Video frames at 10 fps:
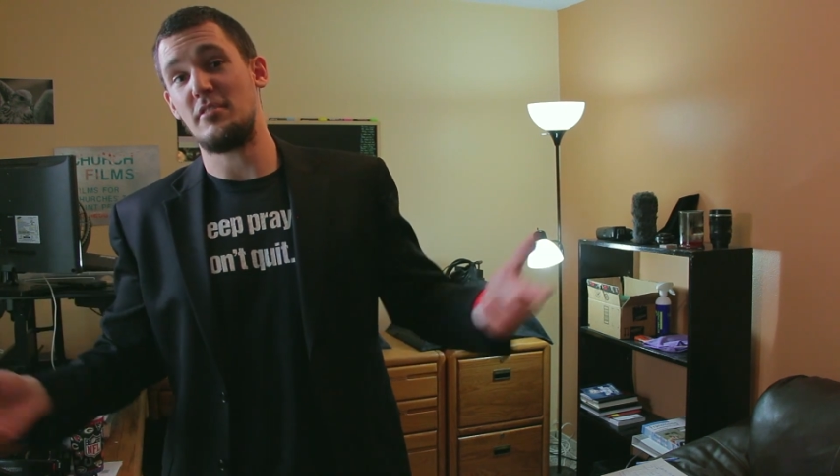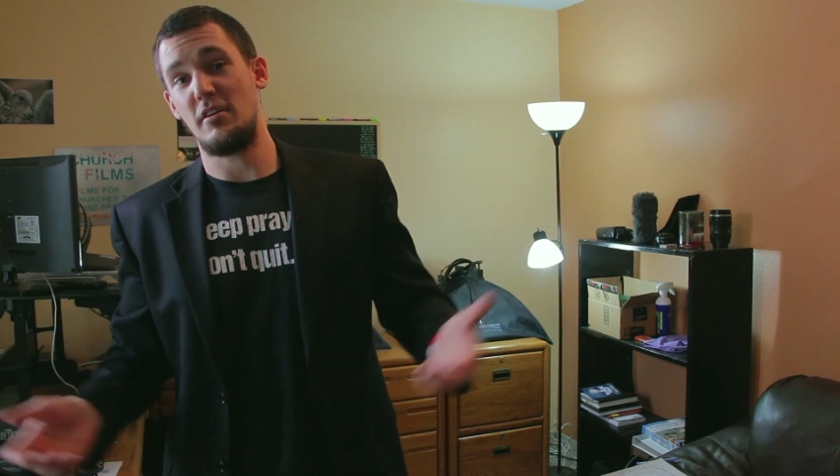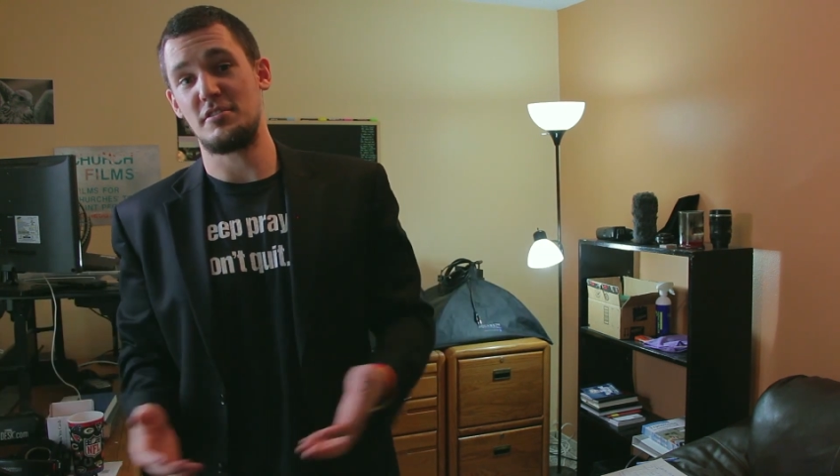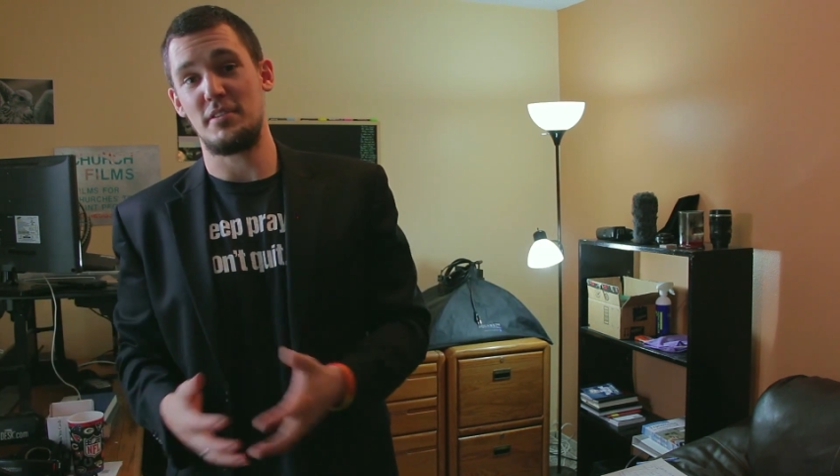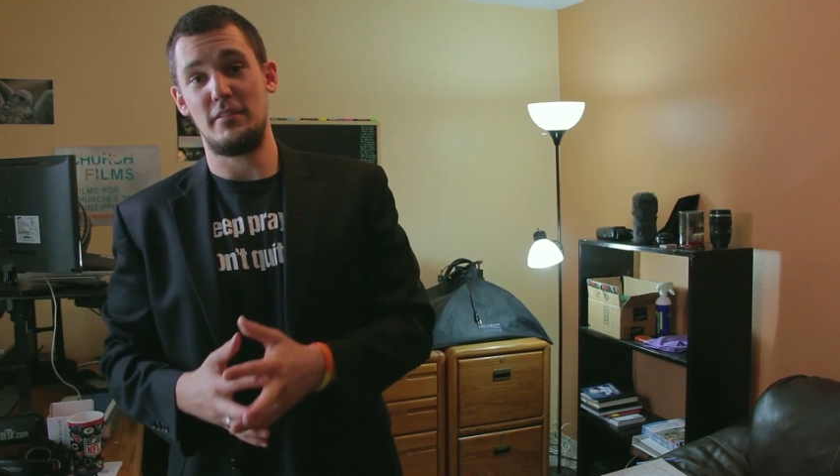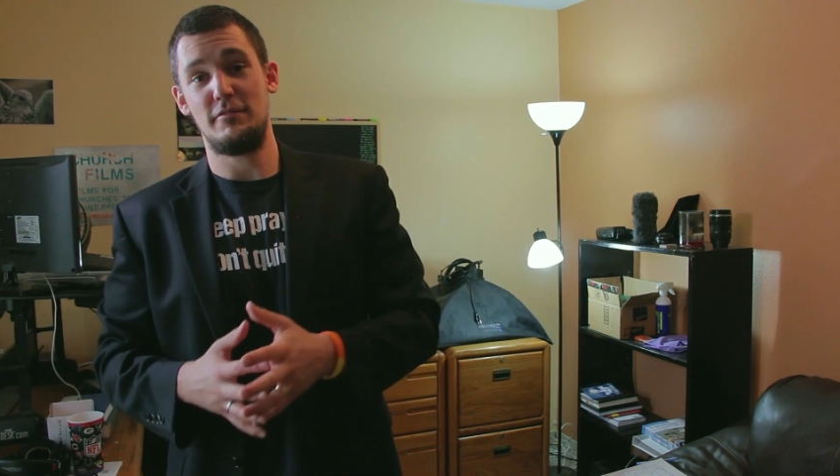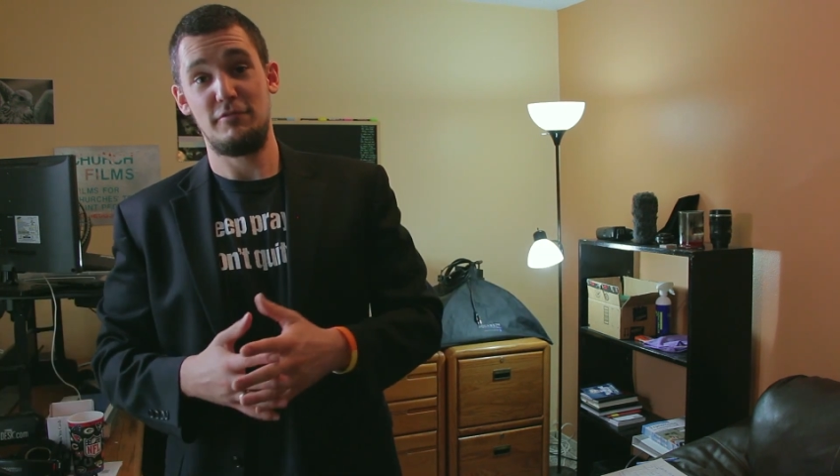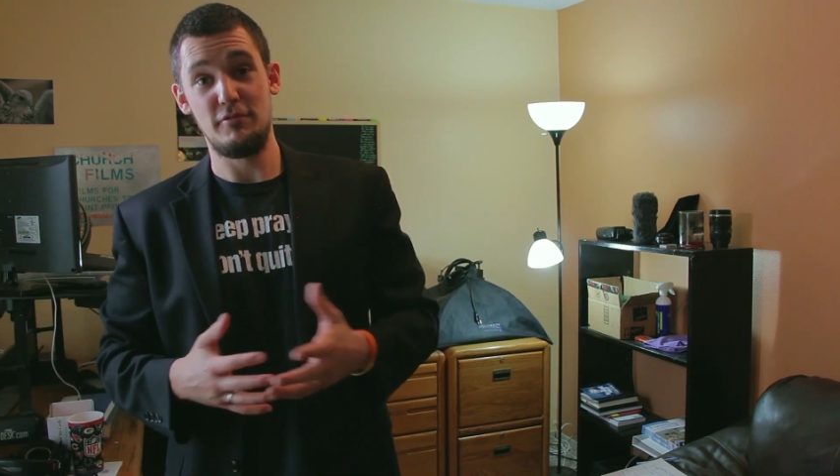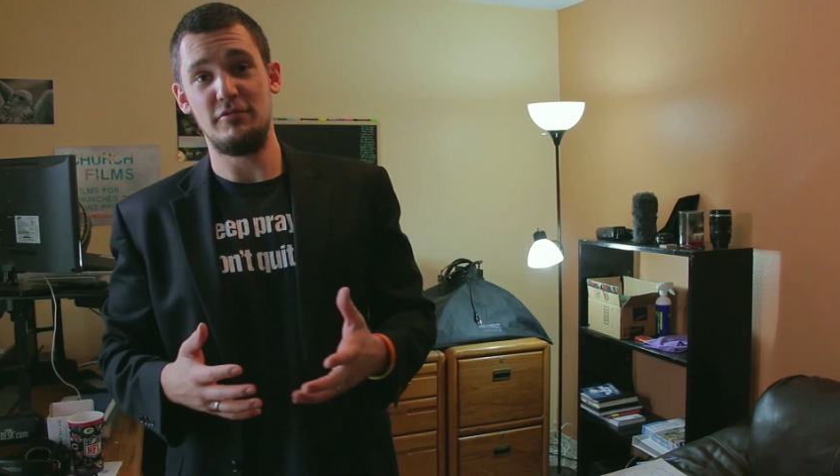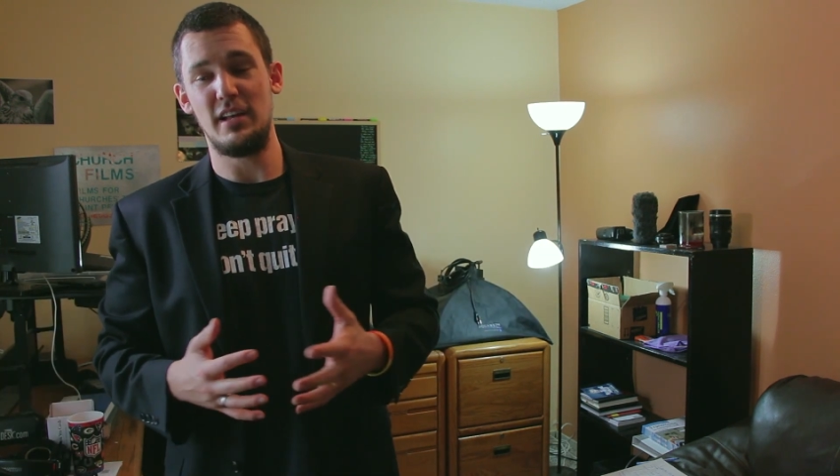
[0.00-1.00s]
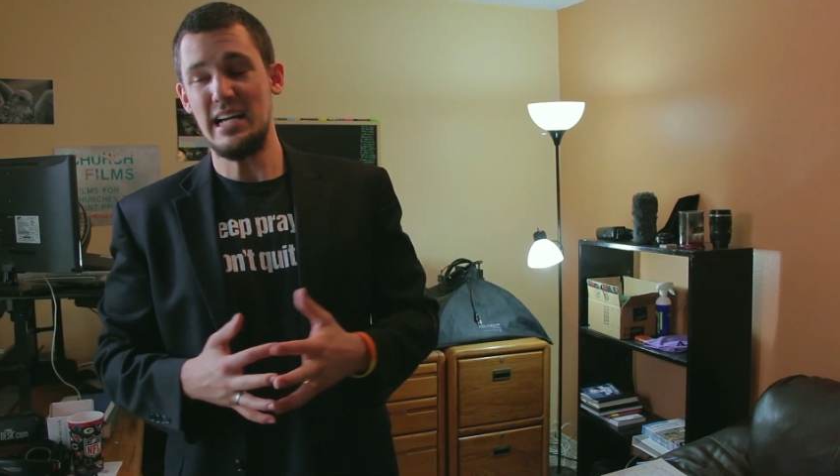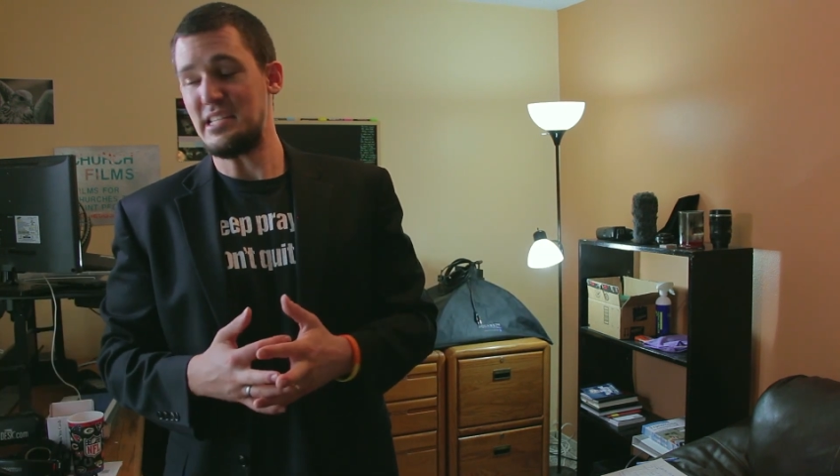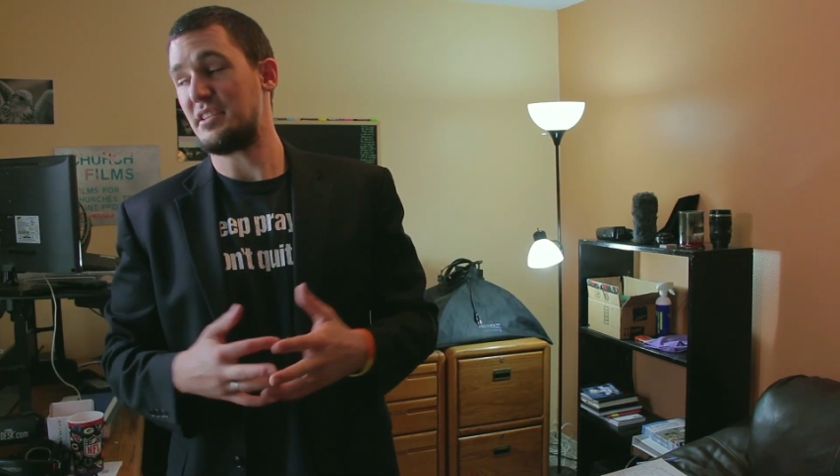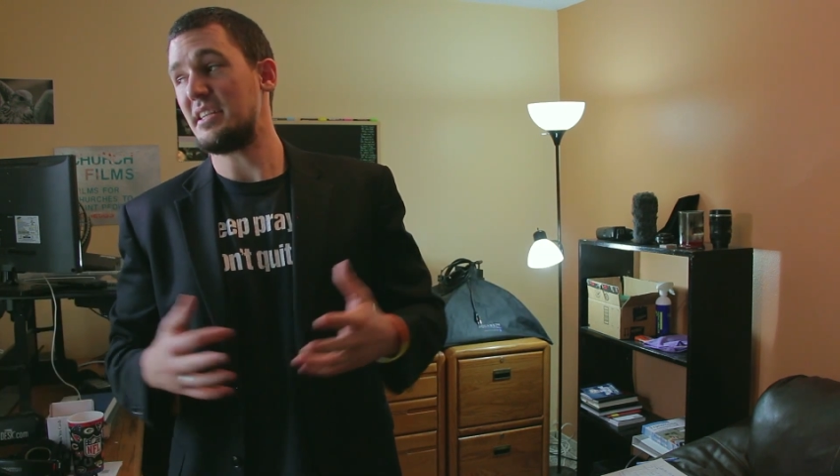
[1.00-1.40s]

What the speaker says: cards like fruit flies.